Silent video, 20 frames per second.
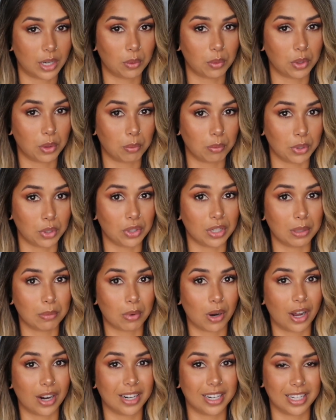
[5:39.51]
done with beauty
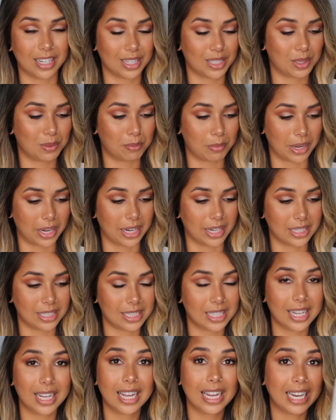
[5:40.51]
products,
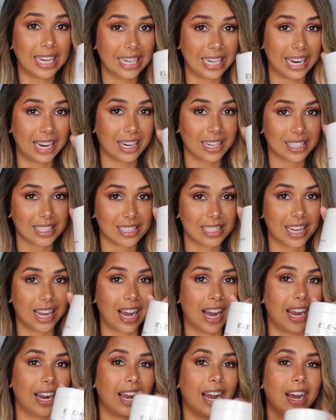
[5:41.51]
but next
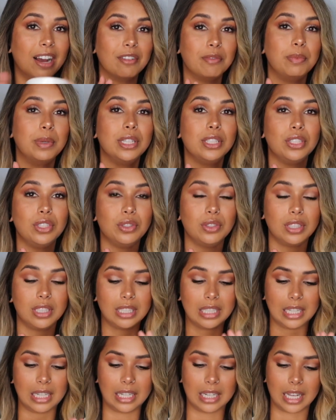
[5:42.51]
I have been
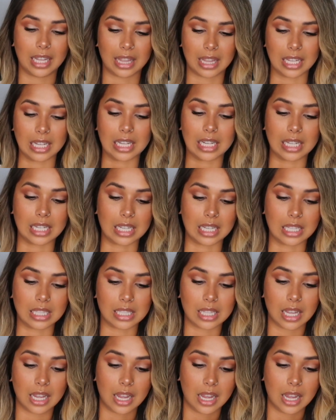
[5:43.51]
using these